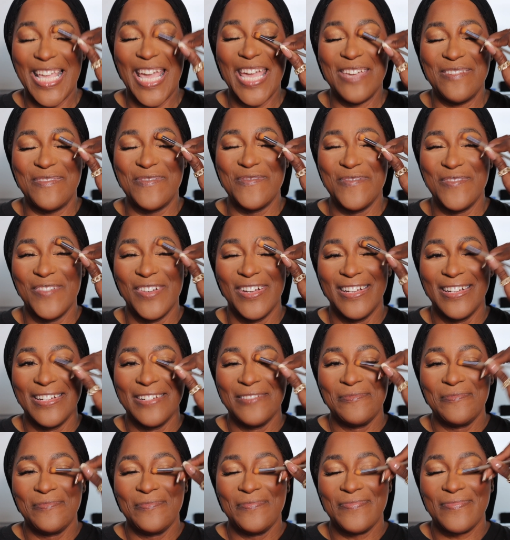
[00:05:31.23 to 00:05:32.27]
She loves when
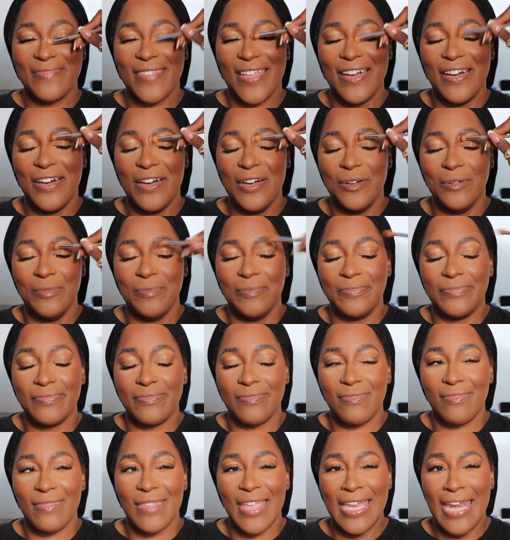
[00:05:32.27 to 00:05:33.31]
I contour her
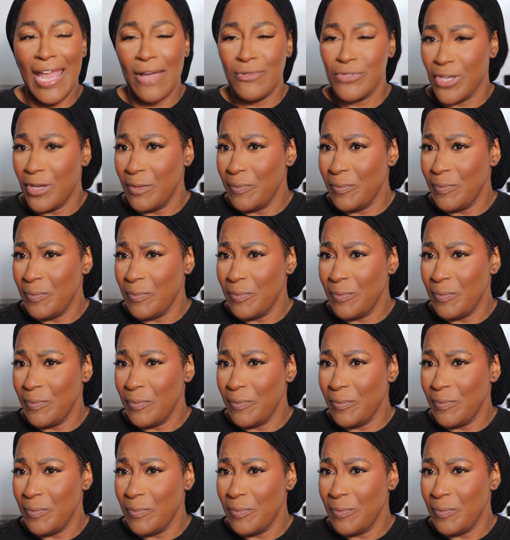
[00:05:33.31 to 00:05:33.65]
nose.